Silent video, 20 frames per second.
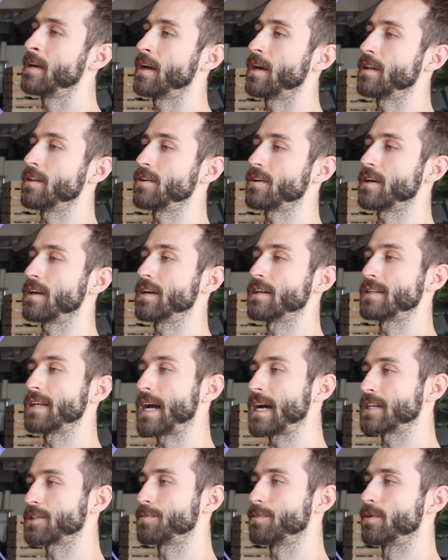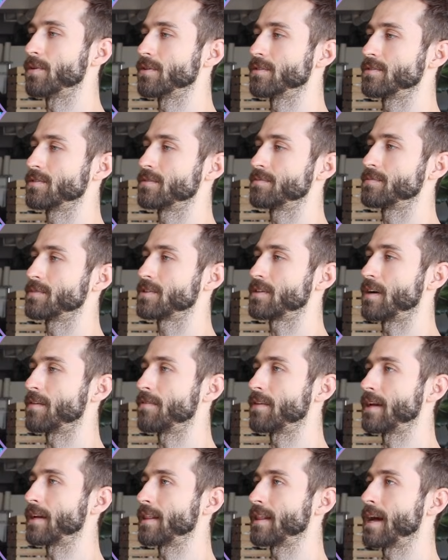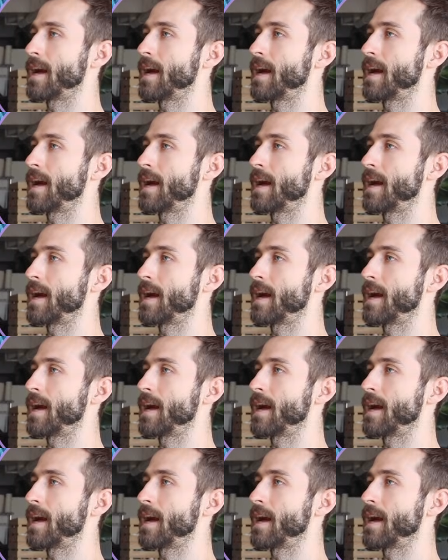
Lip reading: and looking at dashboards, stuff like